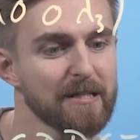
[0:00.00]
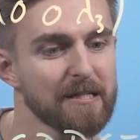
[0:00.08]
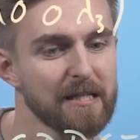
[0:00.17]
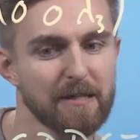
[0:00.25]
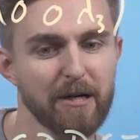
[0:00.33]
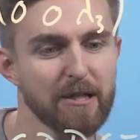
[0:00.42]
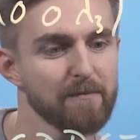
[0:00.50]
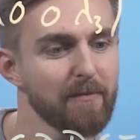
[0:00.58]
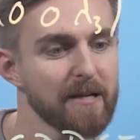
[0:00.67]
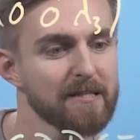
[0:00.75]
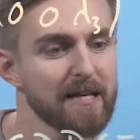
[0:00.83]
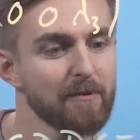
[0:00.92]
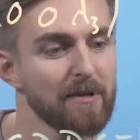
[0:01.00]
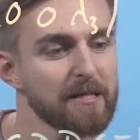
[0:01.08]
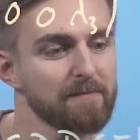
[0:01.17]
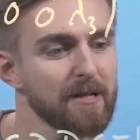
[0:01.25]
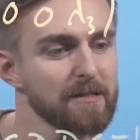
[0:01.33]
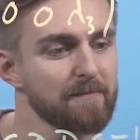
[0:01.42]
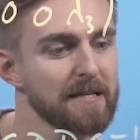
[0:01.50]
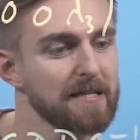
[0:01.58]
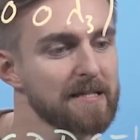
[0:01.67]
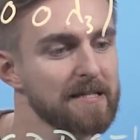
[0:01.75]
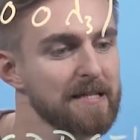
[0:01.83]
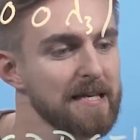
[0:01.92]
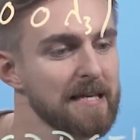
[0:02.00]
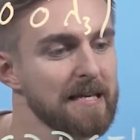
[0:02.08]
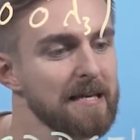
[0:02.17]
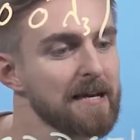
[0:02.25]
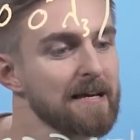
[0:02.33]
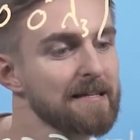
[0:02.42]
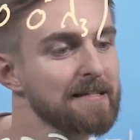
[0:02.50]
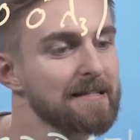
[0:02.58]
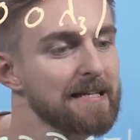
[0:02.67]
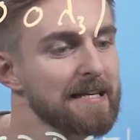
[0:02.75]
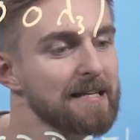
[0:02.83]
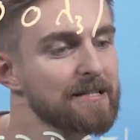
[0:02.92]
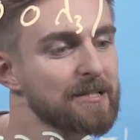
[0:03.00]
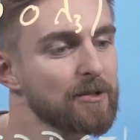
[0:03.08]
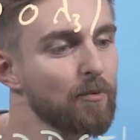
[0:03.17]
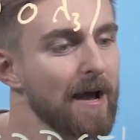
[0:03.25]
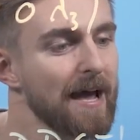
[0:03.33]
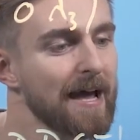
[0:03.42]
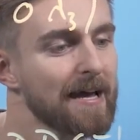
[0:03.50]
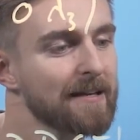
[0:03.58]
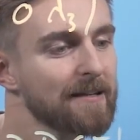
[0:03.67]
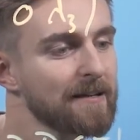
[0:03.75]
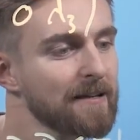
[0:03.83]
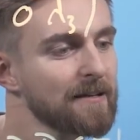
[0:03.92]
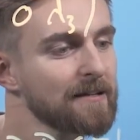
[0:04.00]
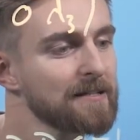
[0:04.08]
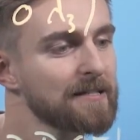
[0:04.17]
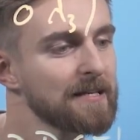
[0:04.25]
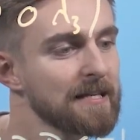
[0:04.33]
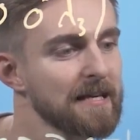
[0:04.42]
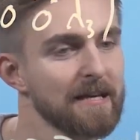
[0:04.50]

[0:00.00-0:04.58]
this expression by saying, well, this must be C D squared C